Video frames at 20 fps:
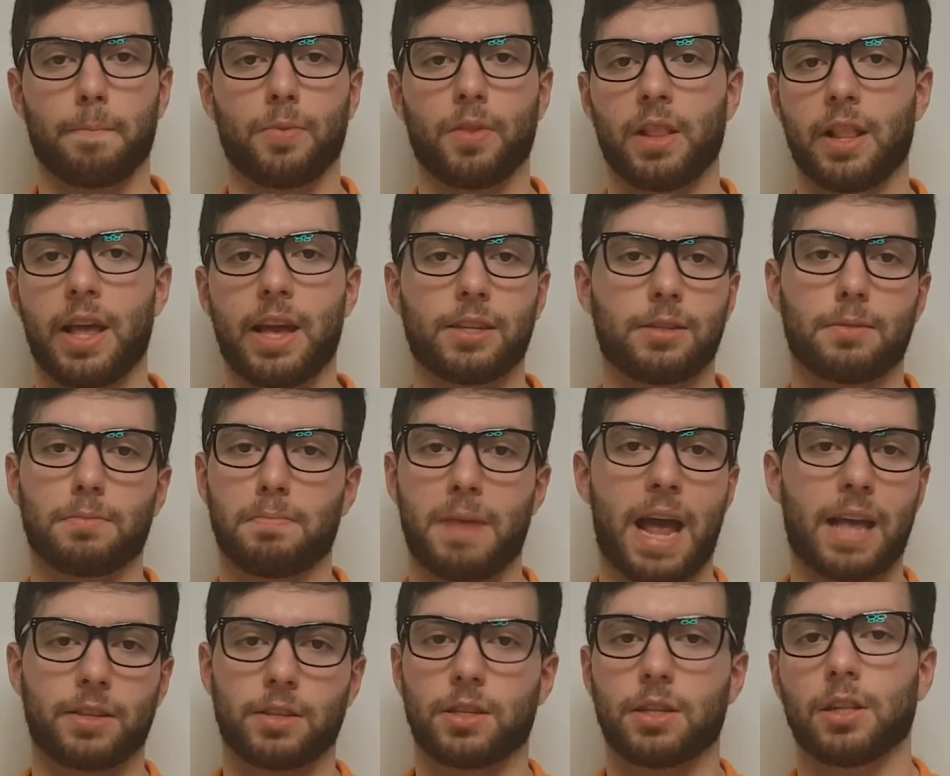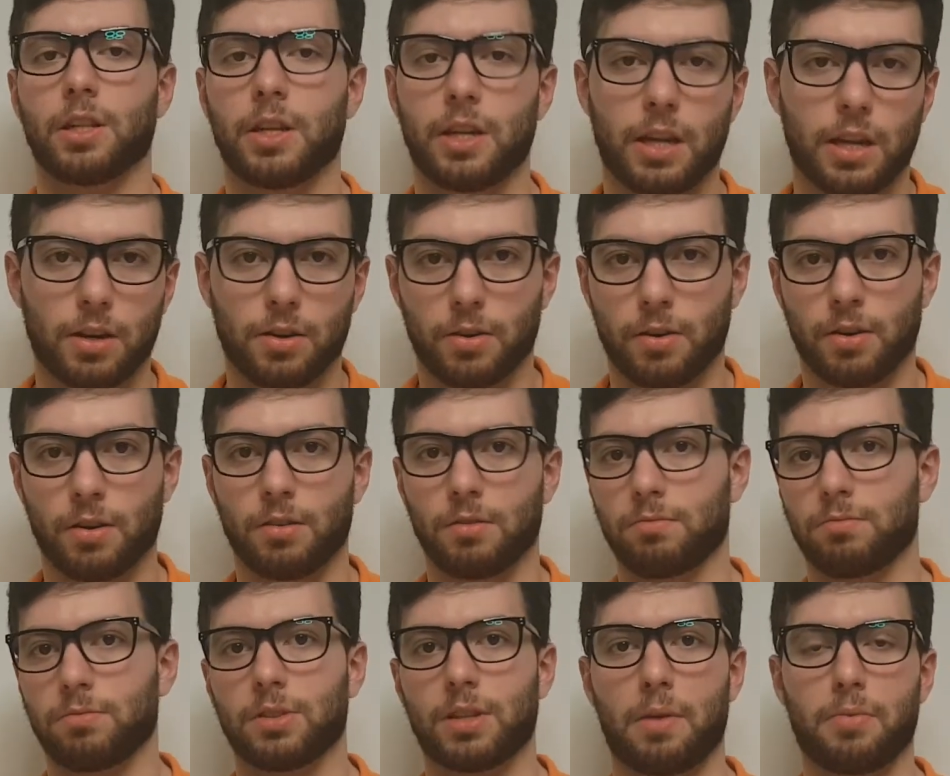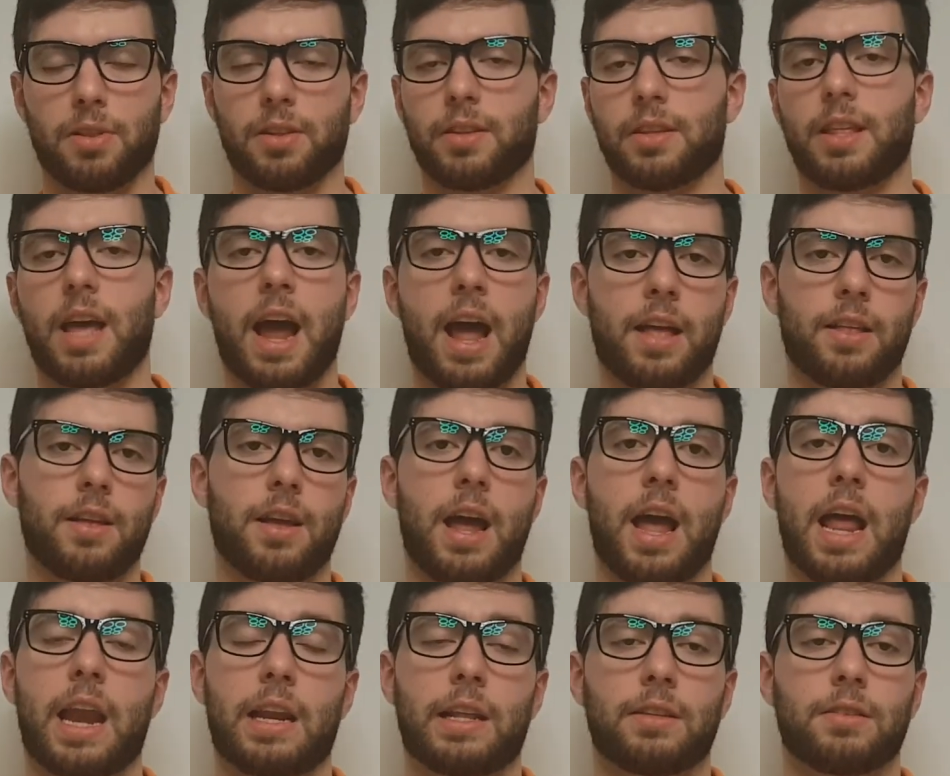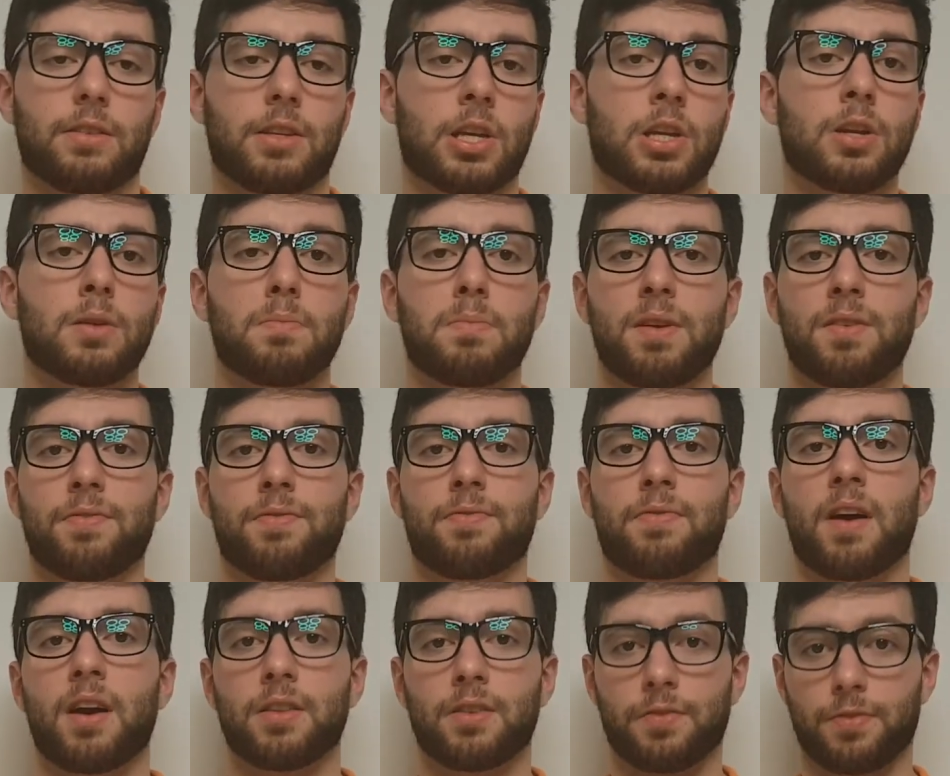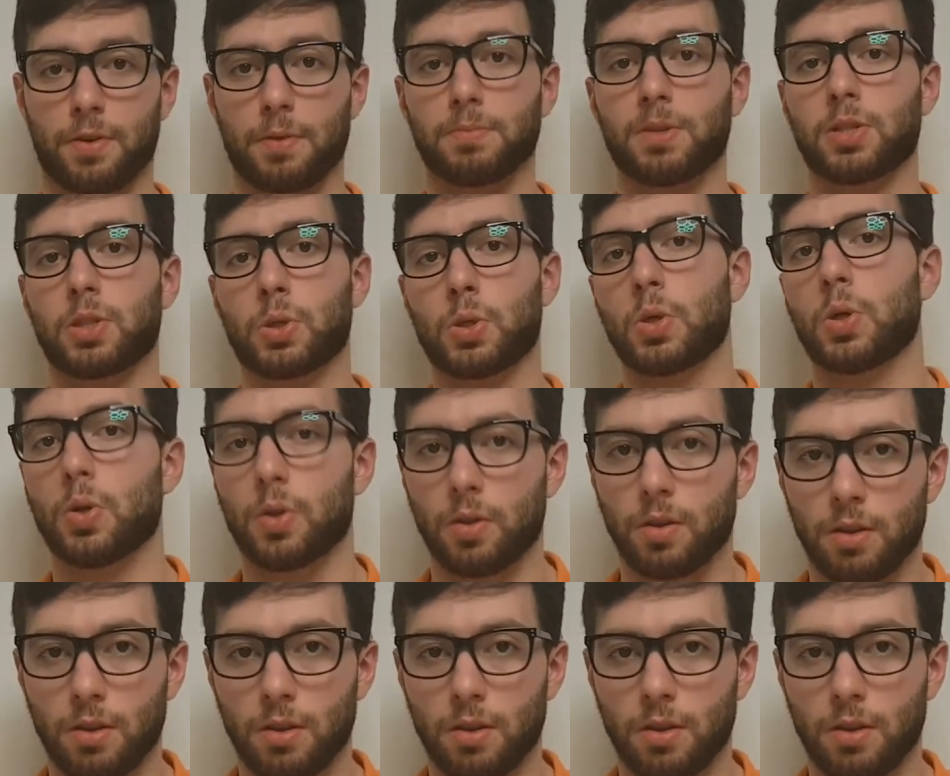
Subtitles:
less masculine or something like that, and it couldn't be farther from the truth.